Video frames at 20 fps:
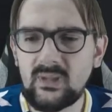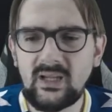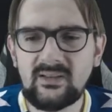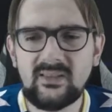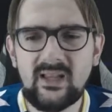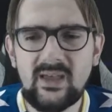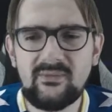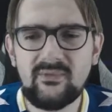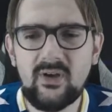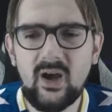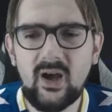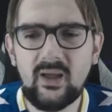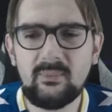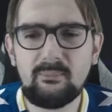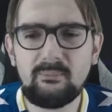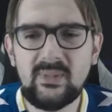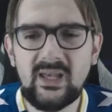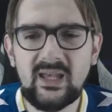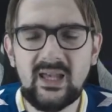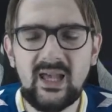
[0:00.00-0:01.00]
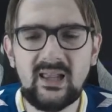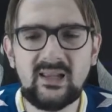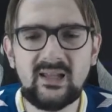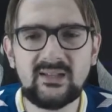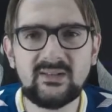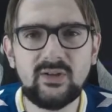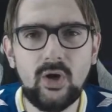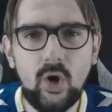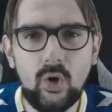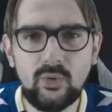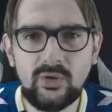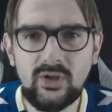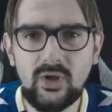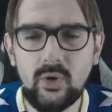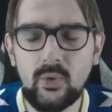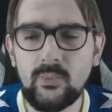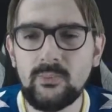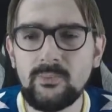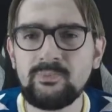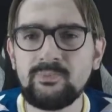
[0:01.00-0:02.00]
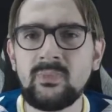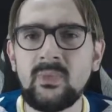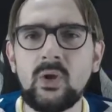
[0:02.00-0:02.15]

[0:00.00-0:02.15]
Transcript: They've got Mikel Antonio,